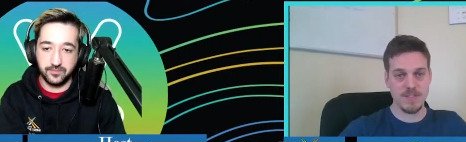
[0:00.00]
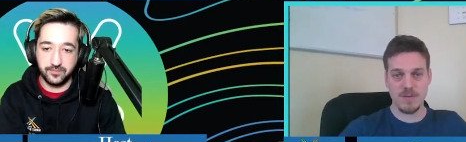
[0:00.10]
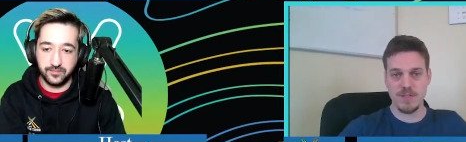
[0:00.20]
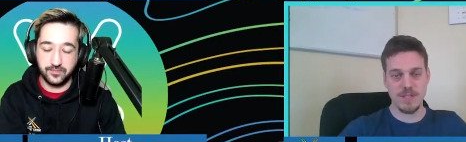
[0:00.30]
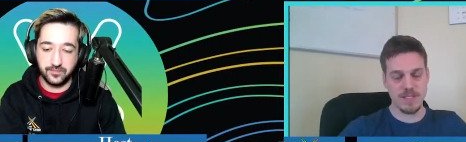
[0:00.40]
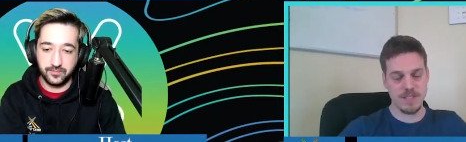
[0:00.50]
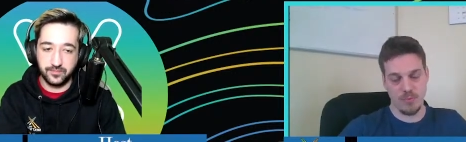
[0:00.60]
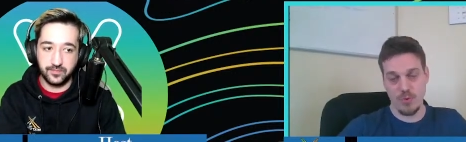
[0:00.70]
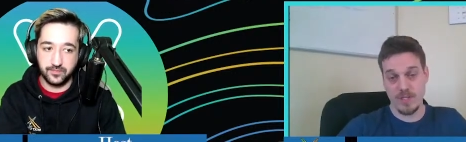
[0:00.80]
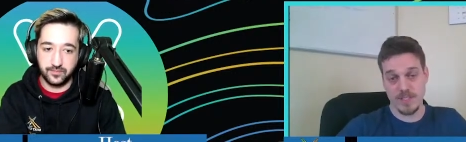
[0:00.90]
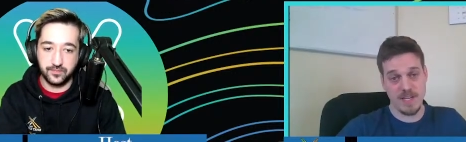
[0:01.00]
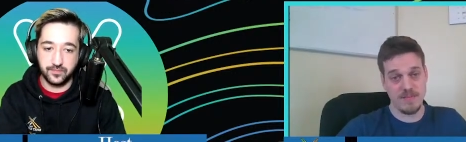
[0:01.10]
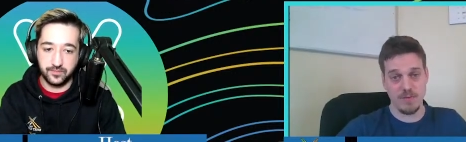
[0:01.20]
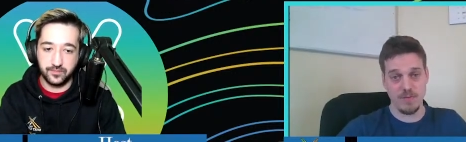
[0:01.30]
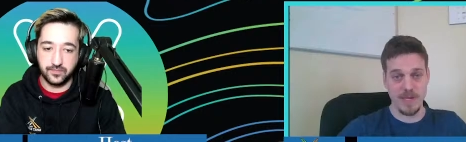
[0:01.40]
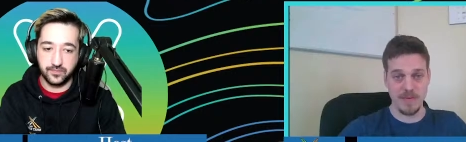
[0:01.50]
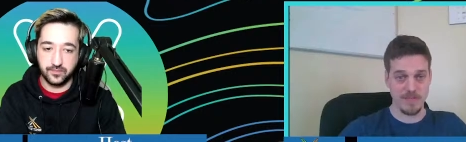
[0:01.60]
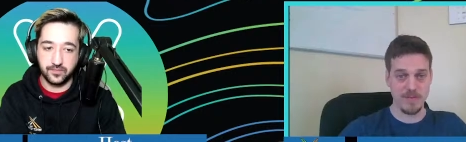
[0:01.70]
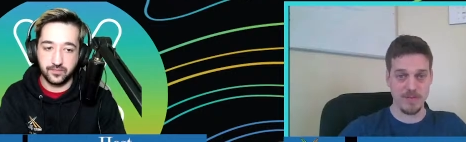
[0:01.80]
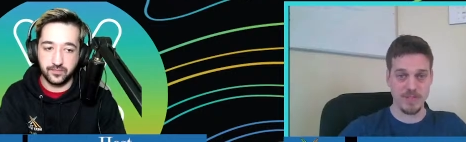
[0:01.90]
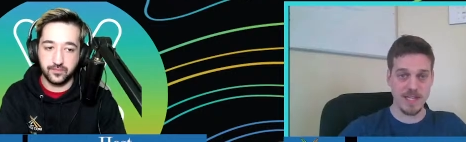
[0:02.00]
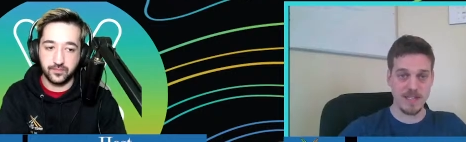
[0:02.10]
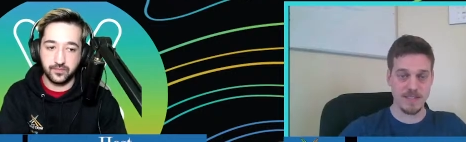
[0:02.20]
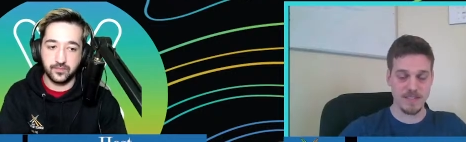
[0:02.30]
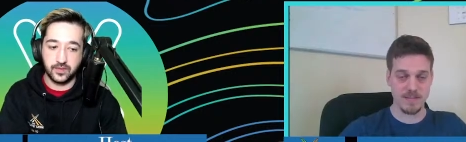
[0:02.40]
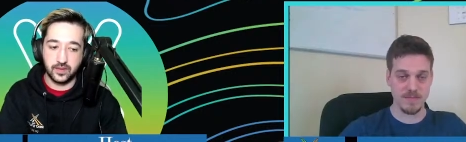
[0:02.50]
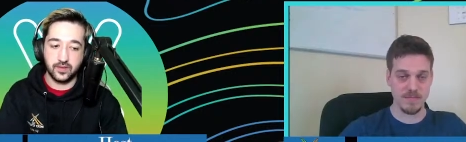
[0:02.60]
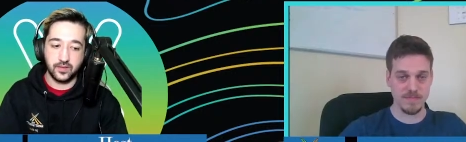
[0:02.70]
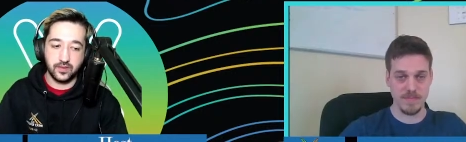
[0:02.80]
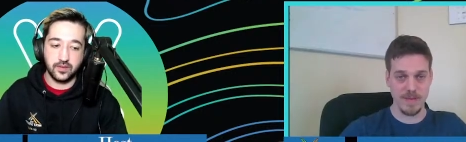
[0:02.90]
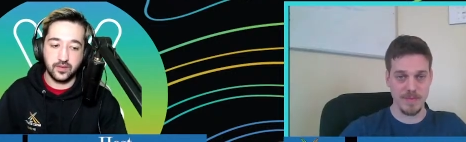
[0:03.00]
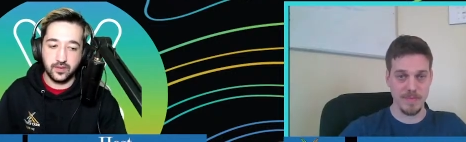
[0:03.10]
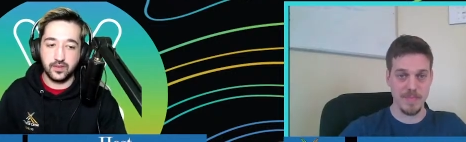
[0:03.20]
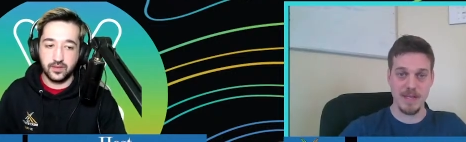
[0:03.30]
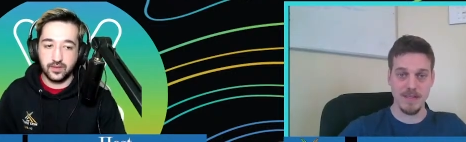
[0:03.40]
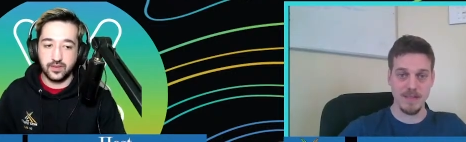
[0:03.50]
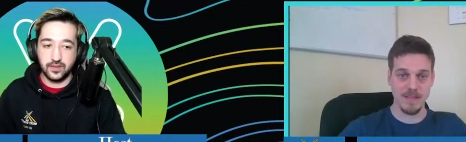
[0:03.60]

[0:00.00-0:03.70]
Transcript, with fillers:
Speaker 1: it's only it will save you maybe a few seconds or maybe a minute